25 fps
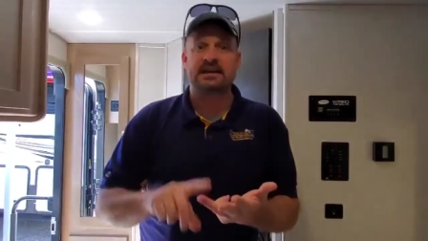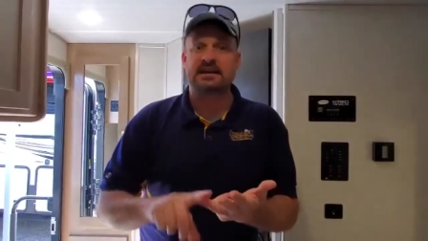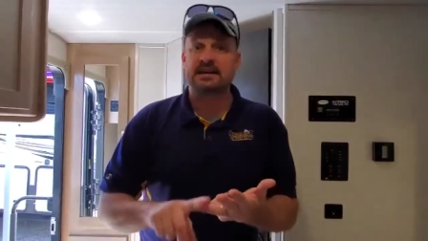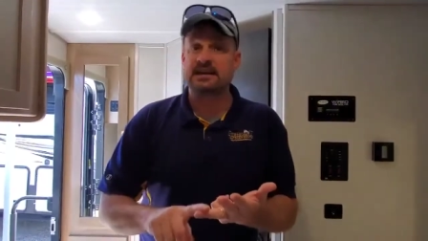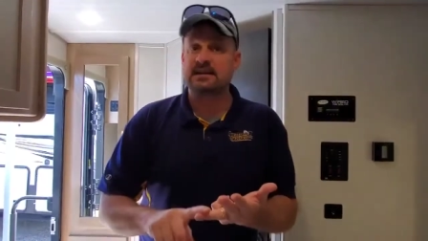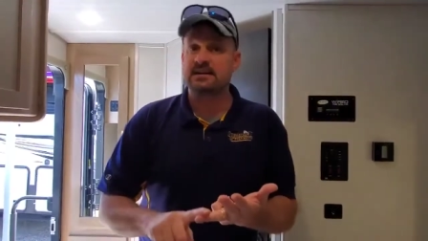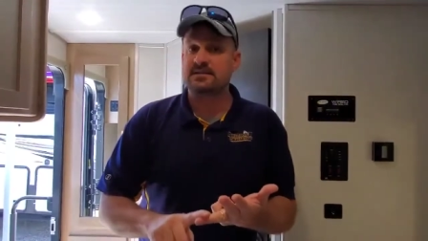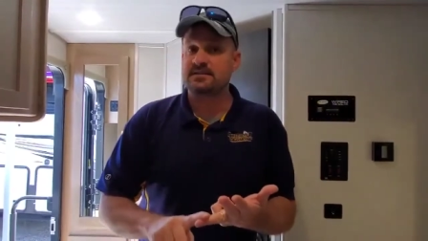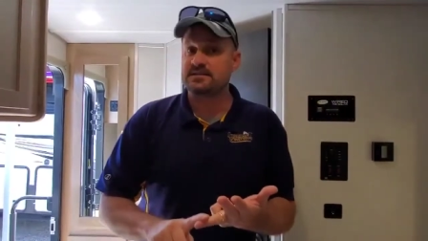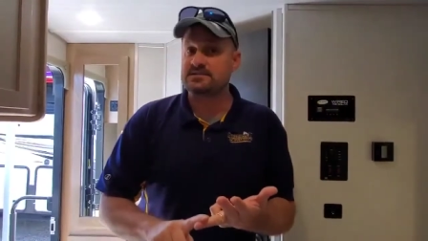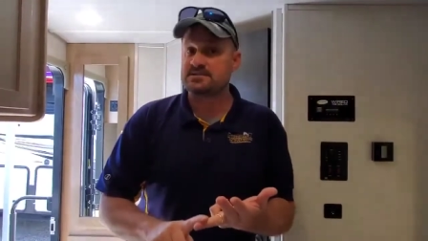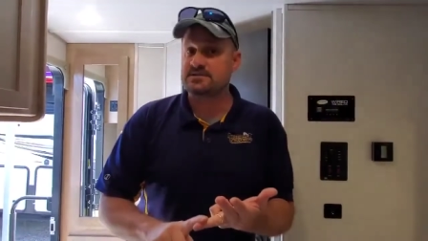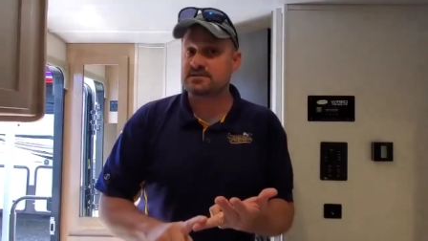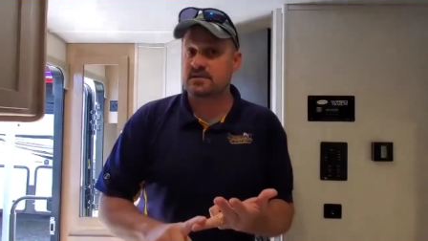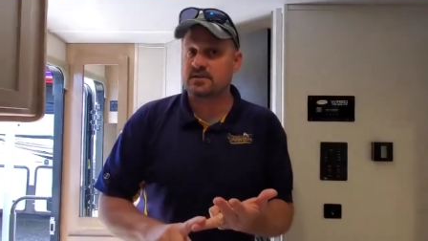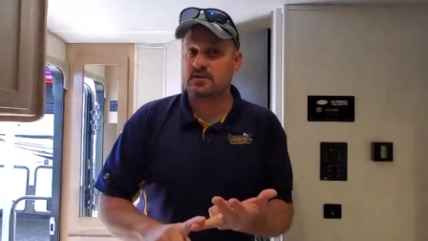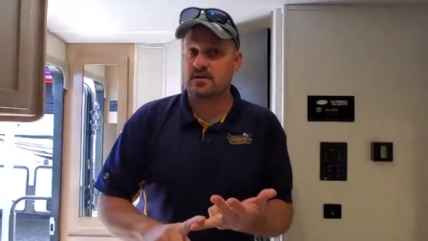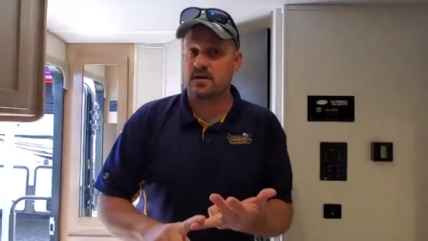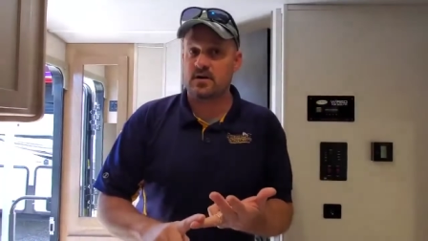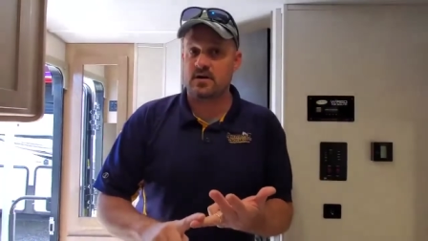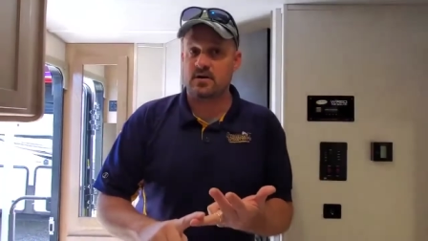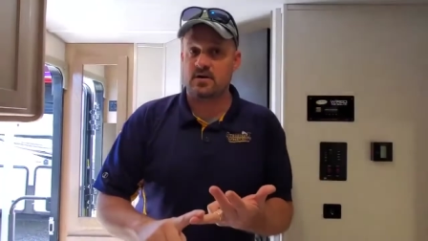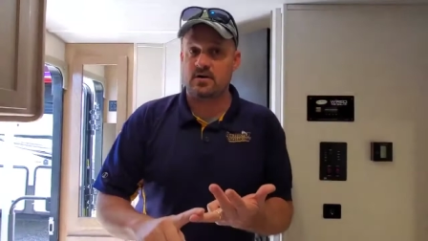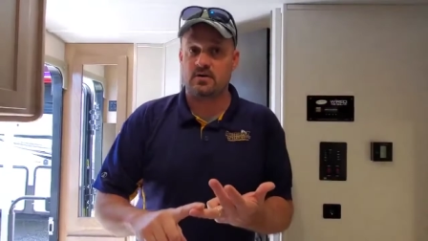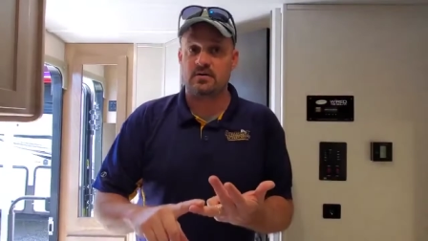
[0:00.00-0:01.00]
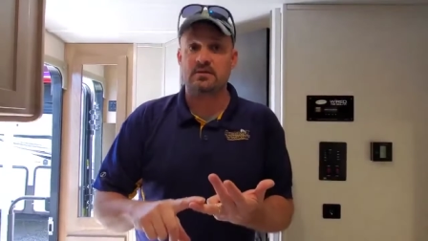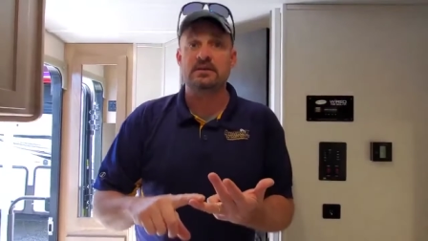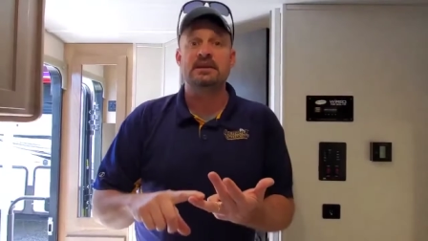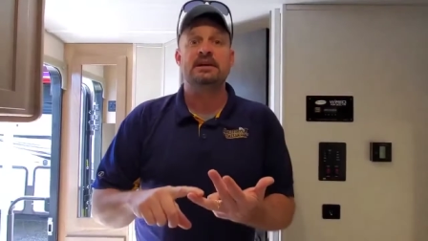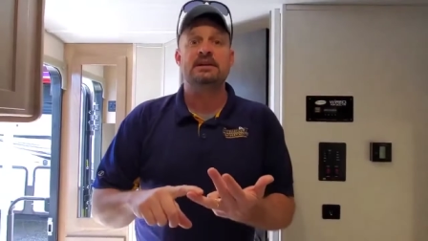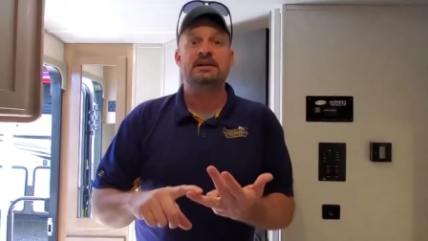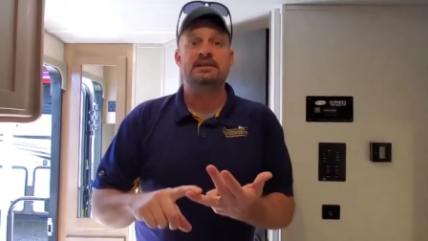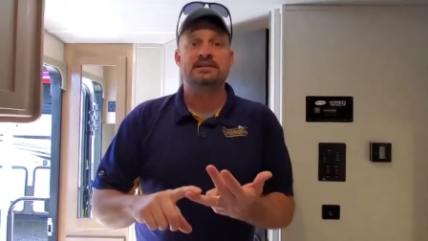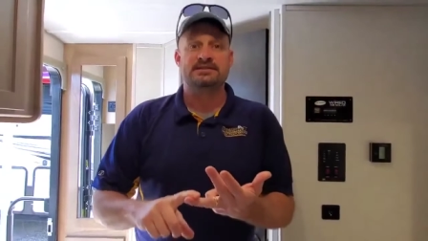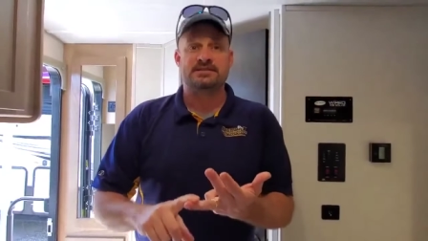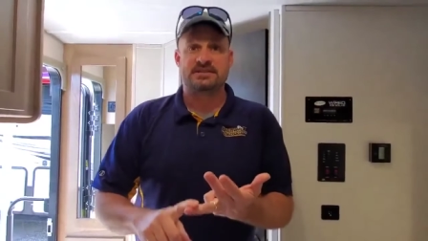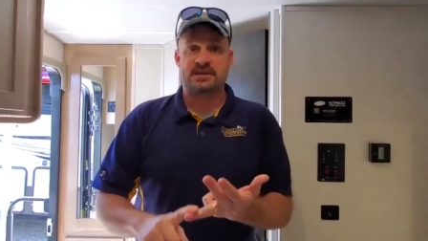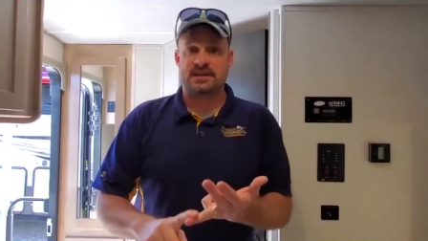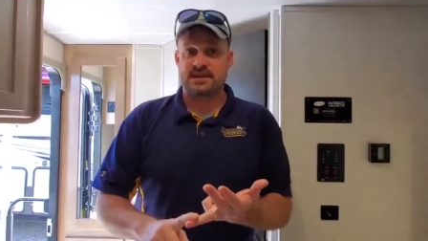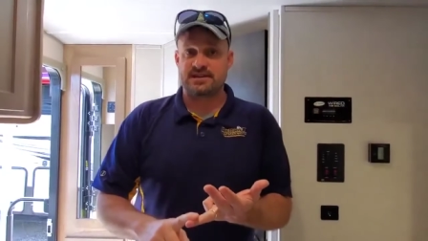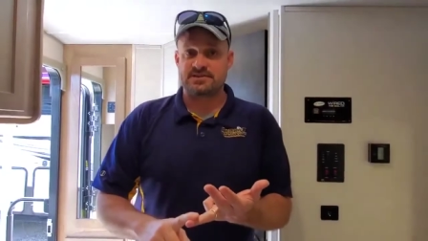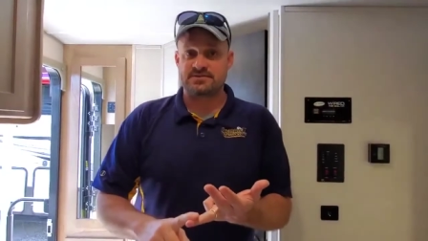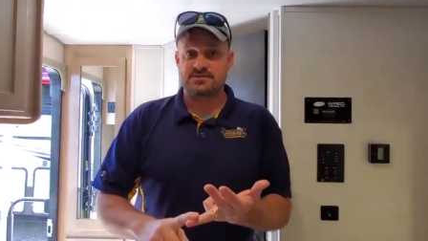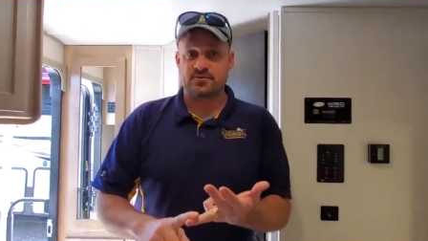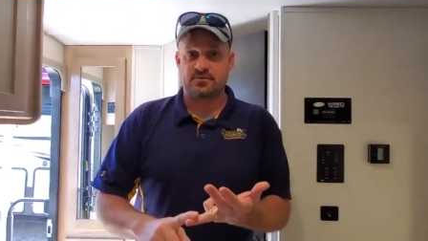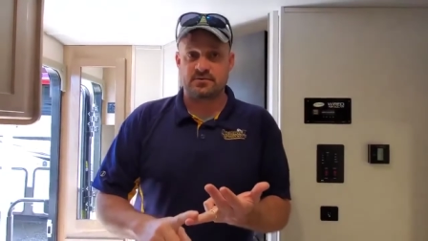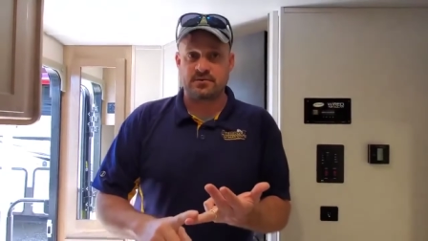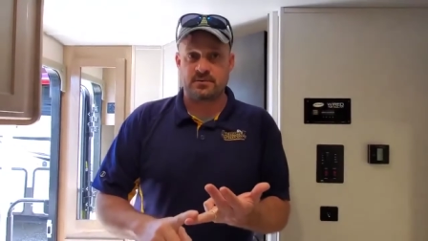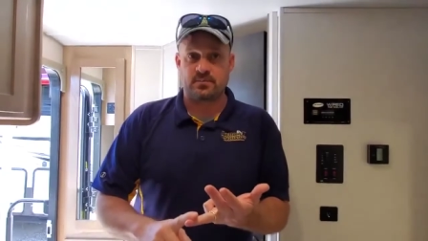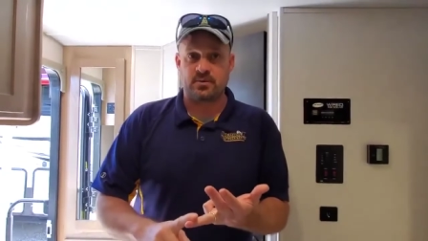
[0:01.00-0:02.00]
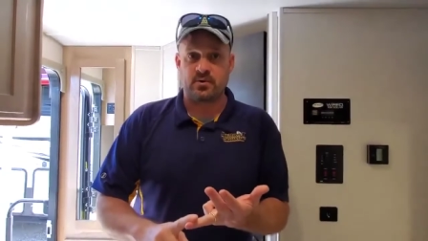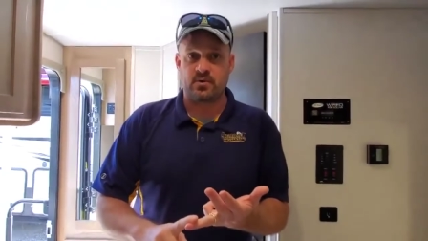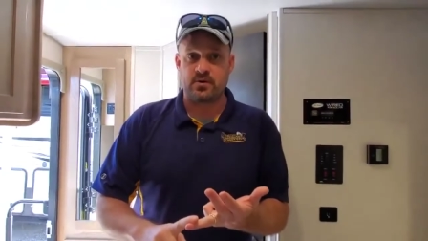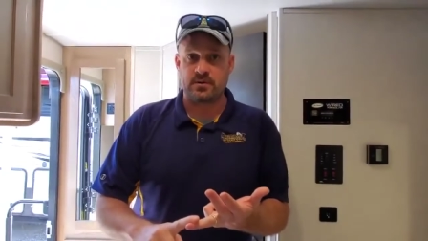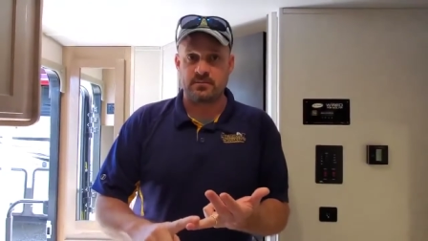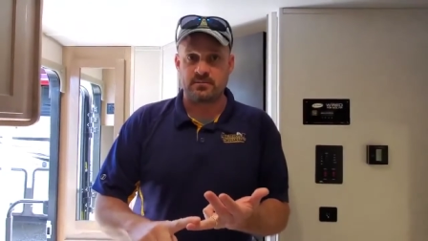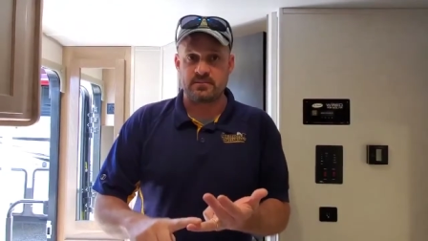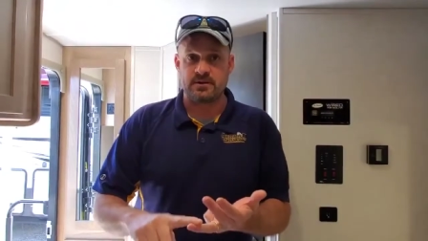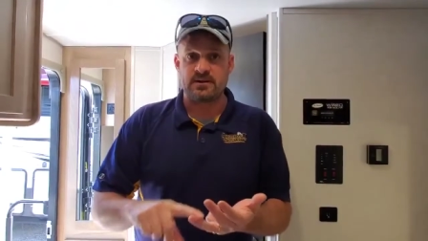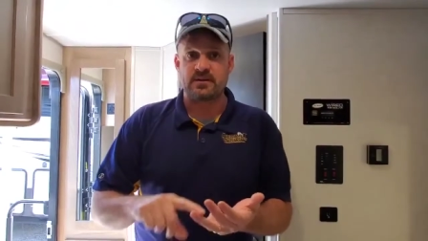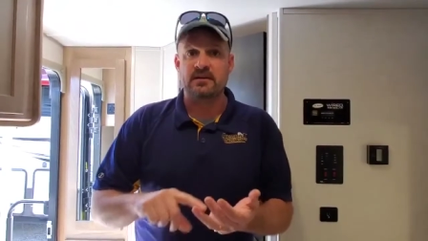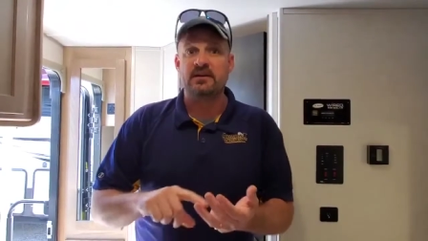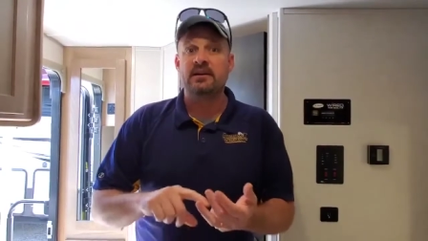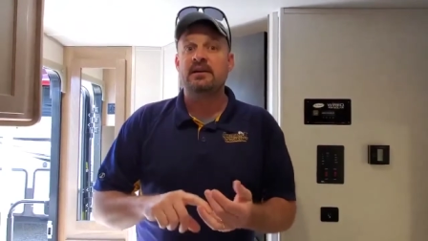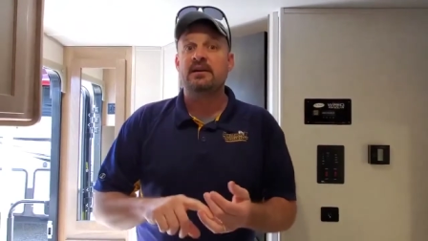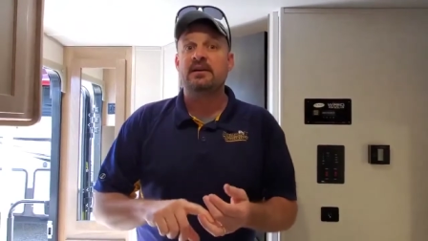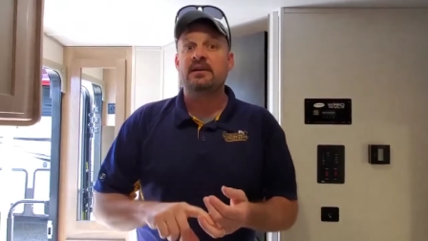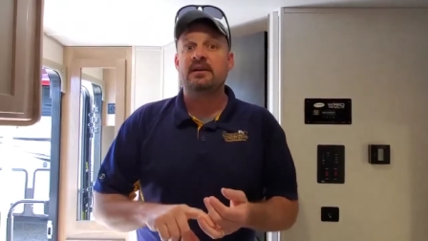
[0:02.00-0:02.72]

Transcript: give us a call, schedule an appointment.